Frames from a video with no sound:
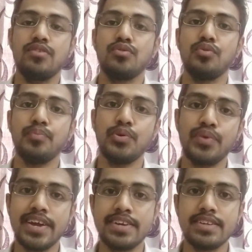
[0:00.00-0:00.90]
So
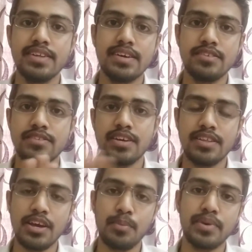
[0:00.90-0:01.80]
mutation is
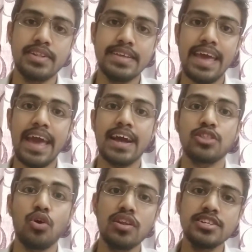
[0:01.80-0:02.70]
nothing but the
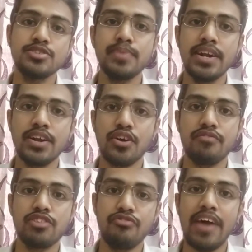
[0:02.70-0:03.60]
acknowledgement
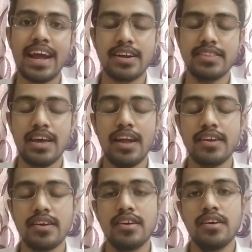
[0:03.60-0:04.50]
of the fact
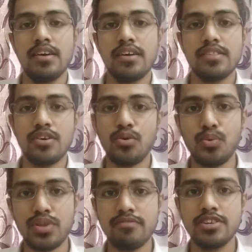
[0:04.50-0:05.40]
that the
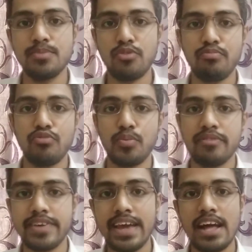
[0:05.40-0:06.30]
ownership of
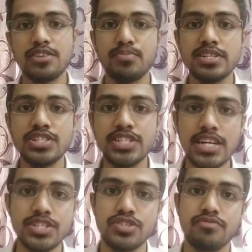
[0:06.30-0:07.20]
property has been
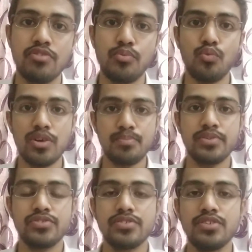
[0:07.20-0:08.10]
changed from one
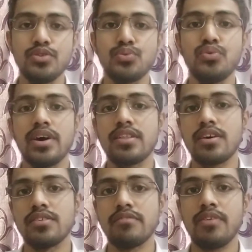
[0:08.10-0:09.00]
person to
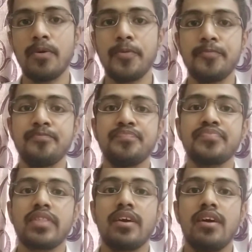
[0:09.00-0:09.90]
another.
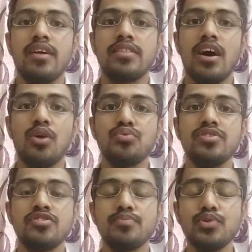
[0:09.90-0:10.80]
Now
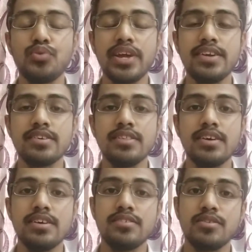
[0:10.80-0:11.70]
this
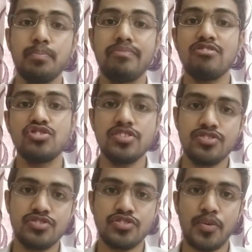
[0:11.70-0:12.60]
mutation is a
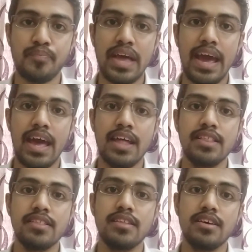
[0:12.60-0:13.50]
process,
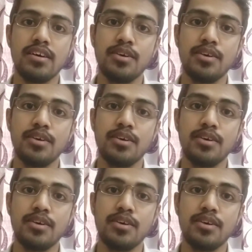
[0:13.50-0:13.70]
and